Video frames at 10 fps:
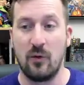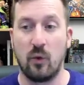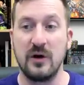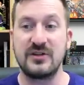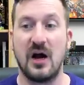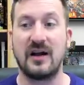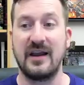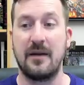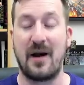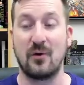We're
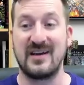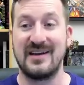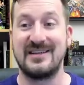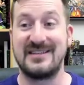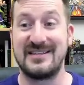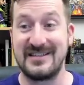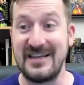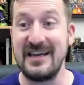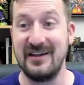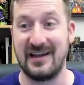talking about
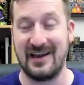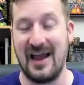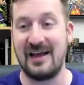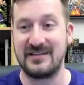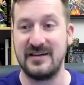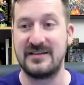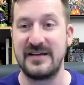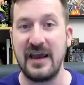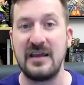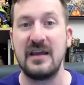stealing, as in
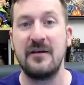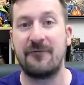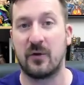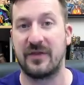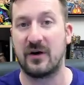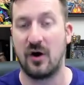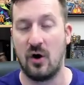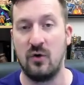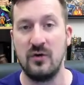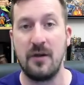taking for their
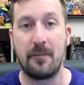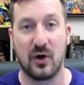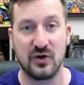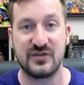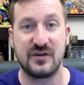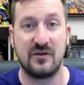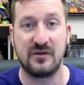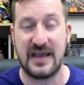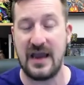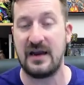own personal
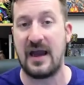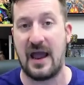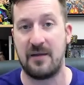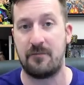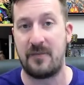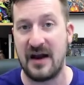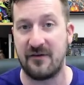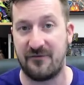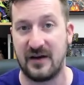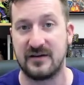gain and
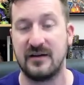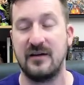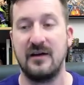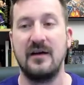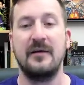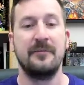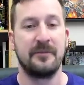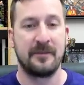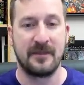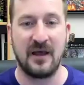benefit.
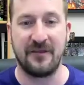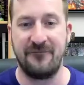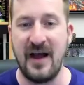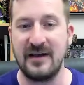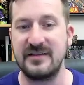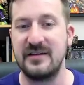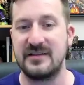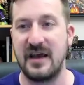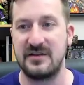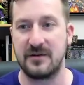Now, the facts of this
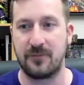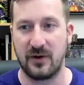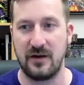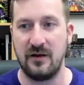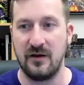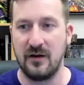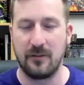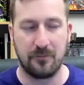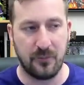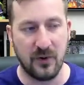case are pretty
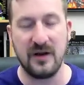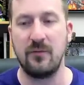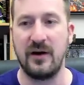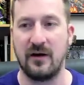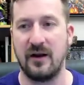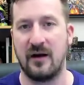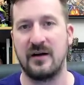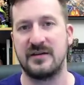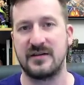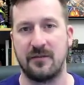weird, and I'm
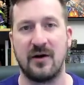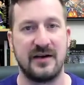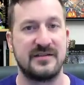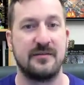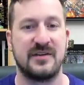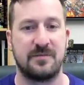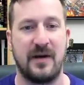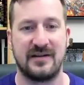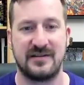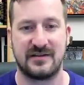going to summarize them as
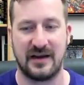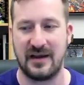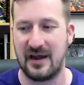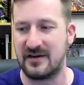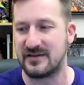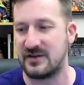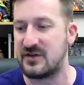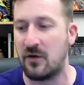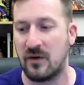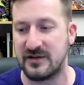best as I can because I
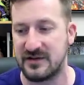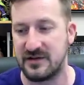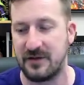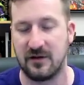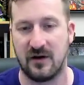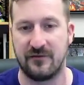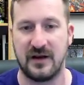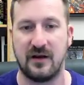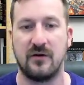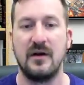don't want this to be a long
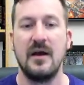video.